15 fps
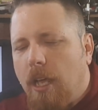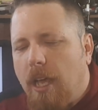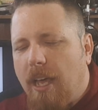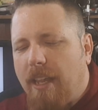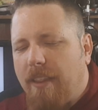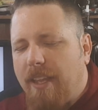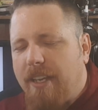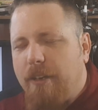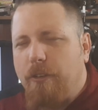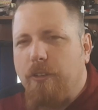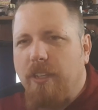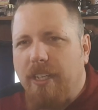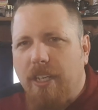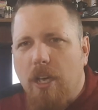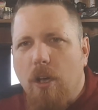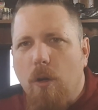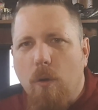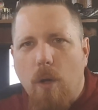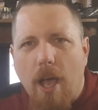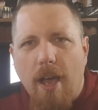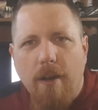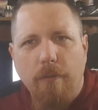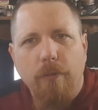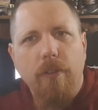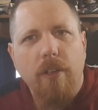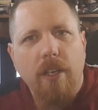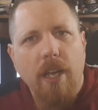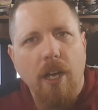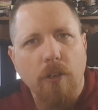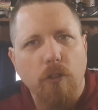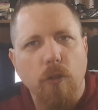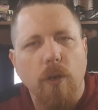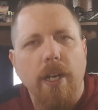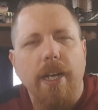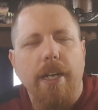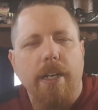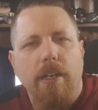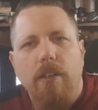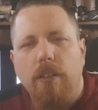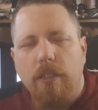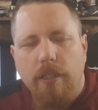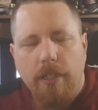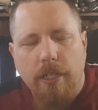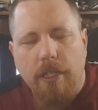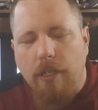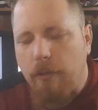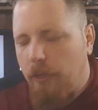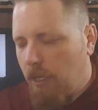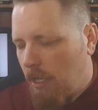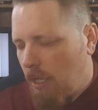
Uh, they usually go out of country, you know.